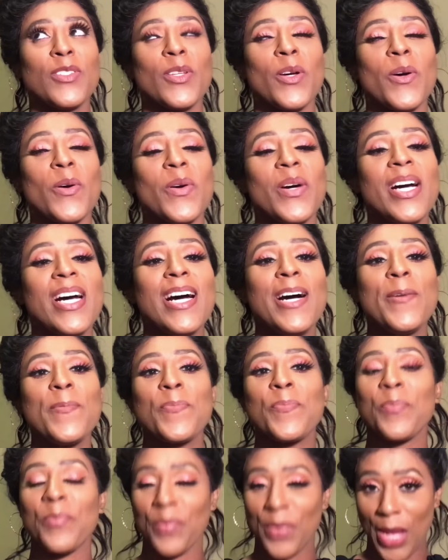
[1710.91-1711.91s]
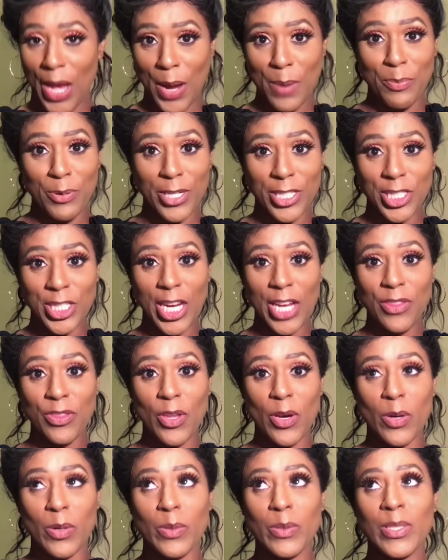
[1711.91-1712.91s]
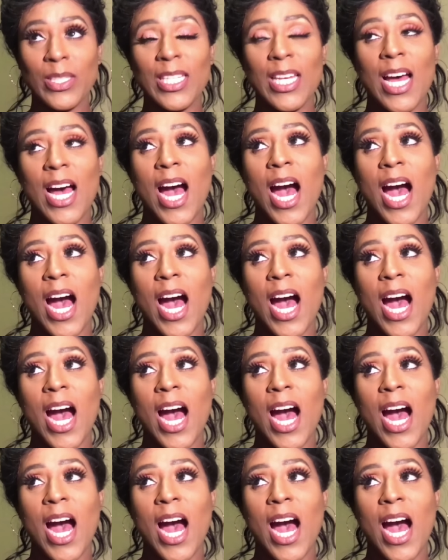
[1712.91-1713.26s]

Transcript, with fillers: So I appreciate those.